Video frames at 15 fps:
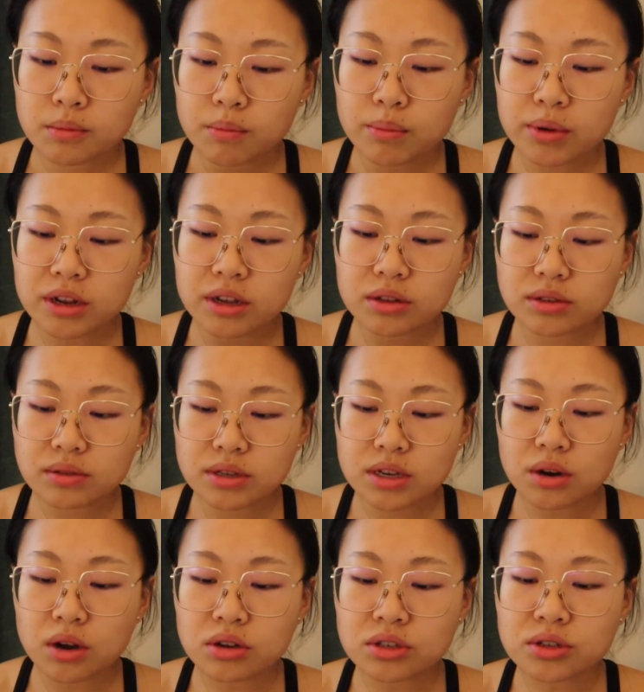But it
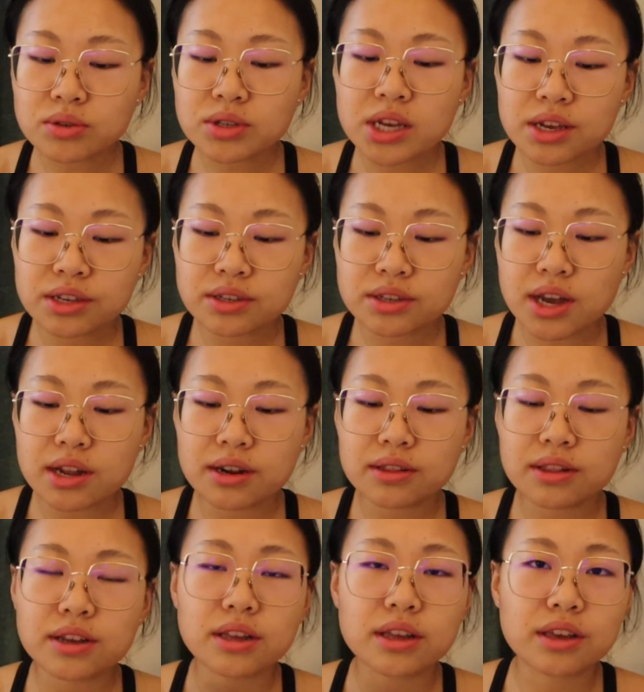also tastes kind of
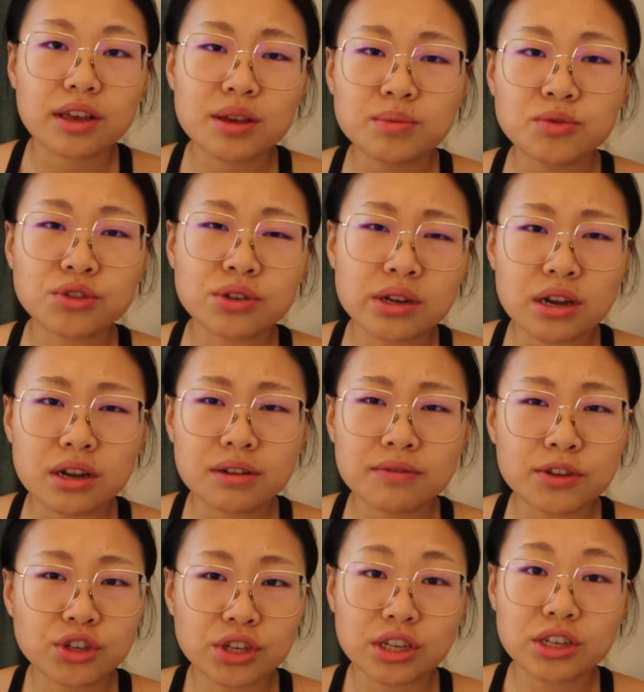like it came straight out of
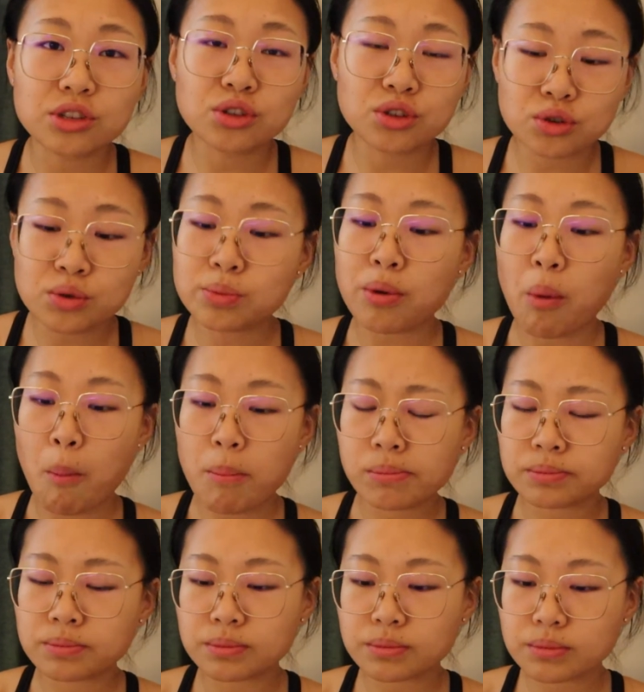a chicken soup.
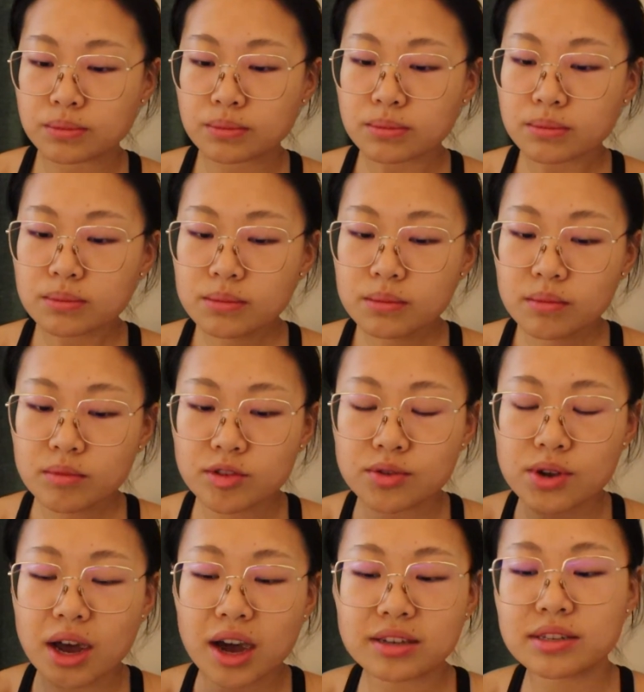So
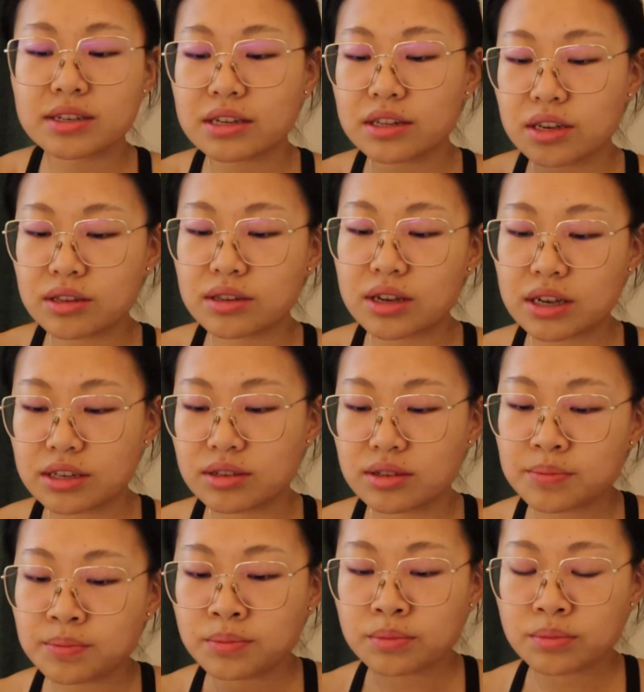it has that like
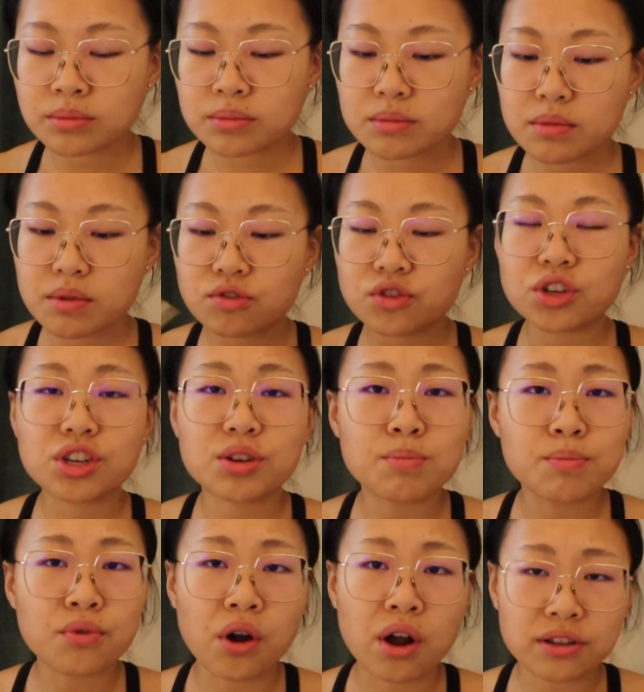nice chicken
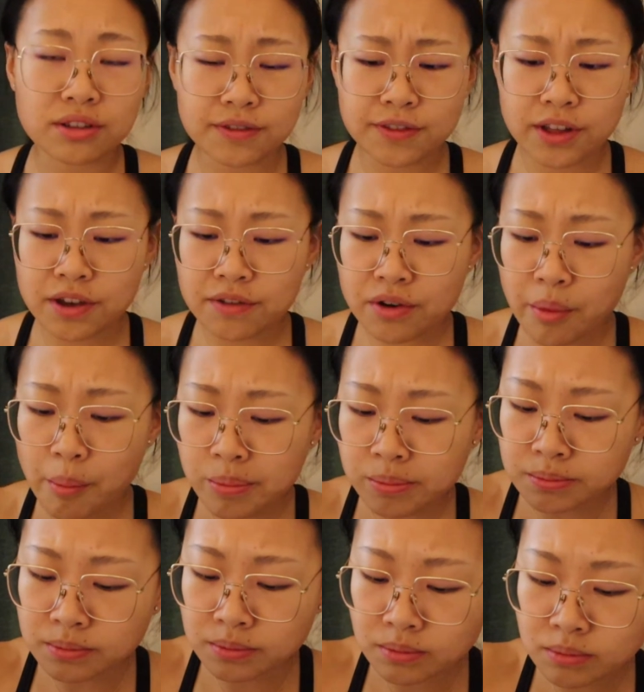broth flavor.
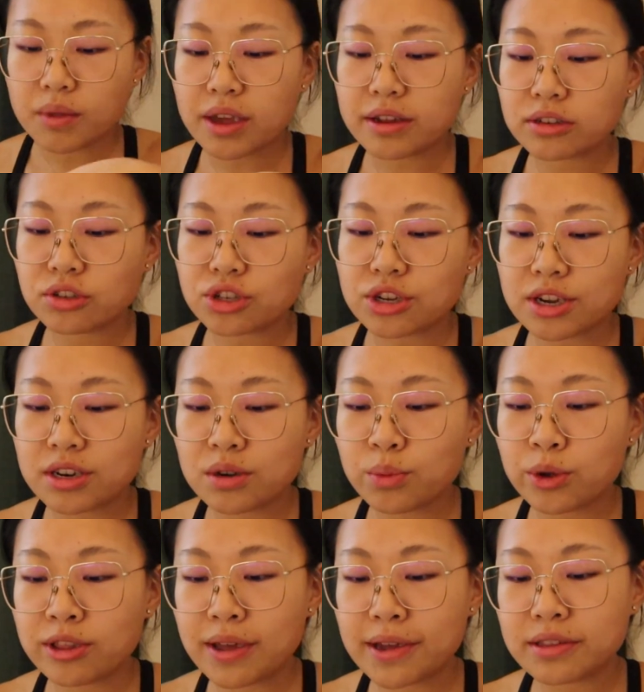And in China,
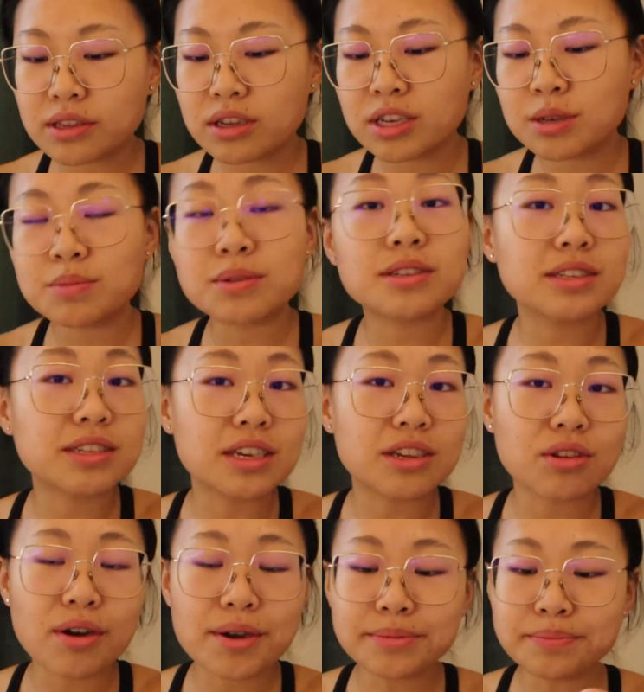we like to keep the skin
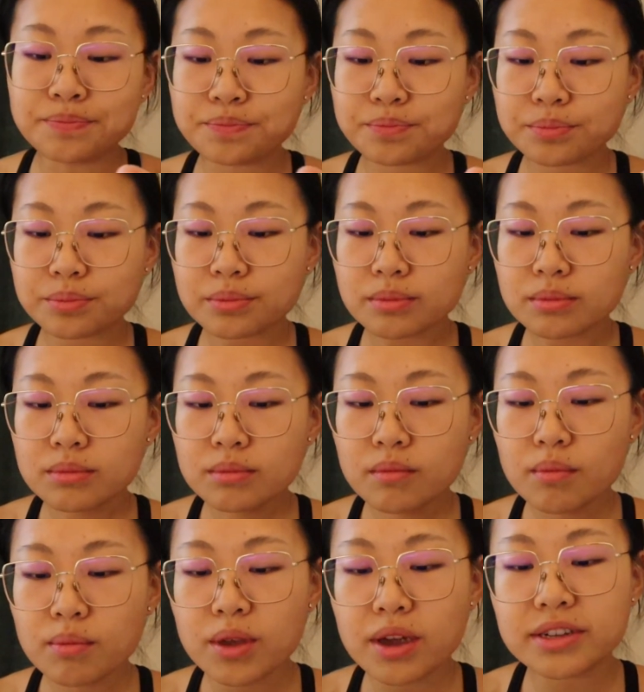on,
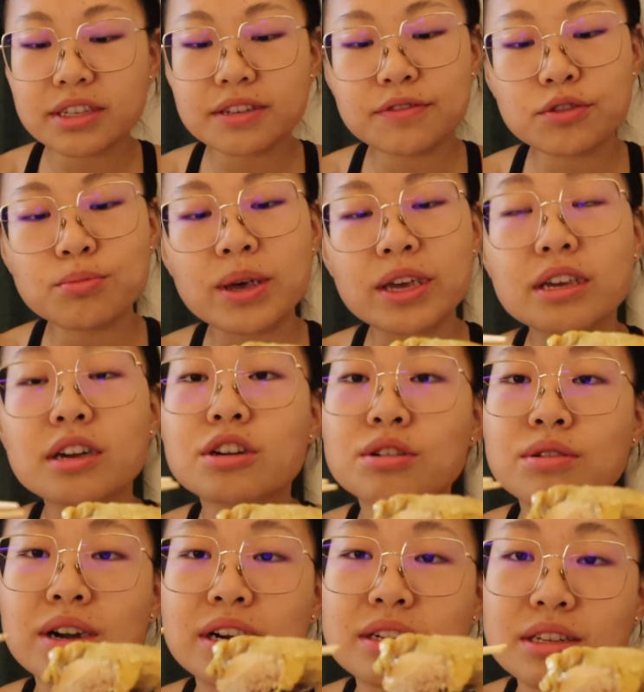because if you make it
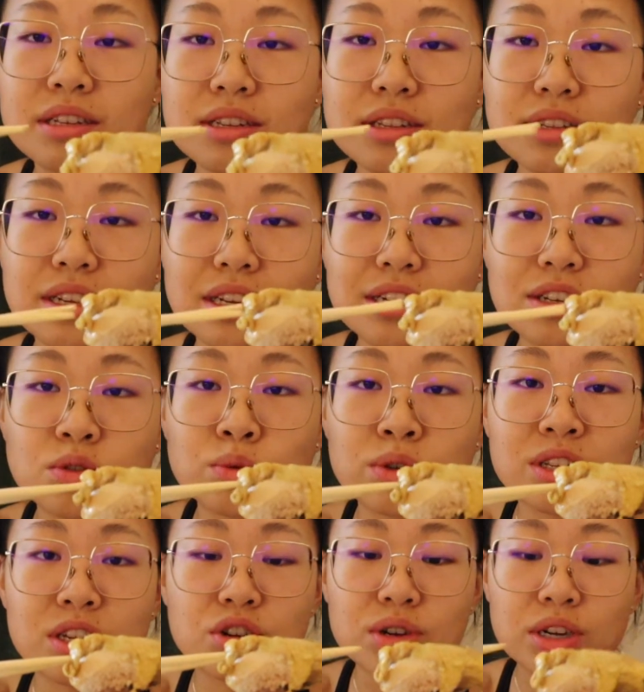correctly, the skin is
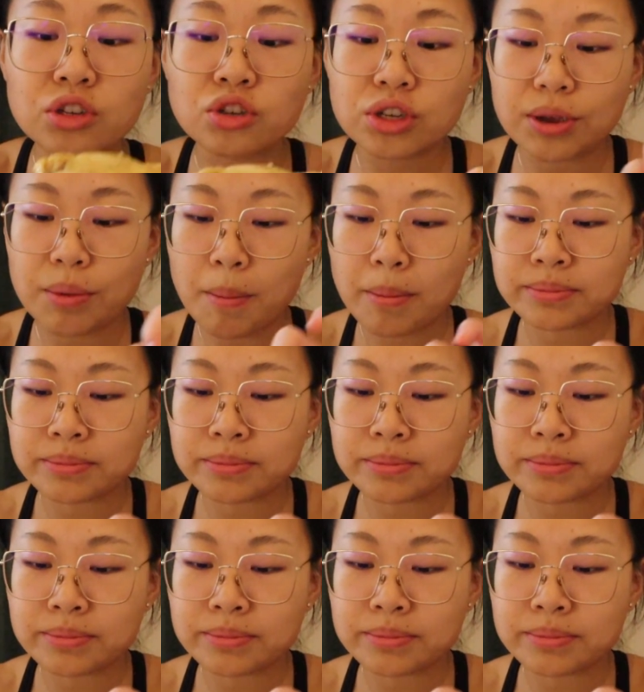really crunchy.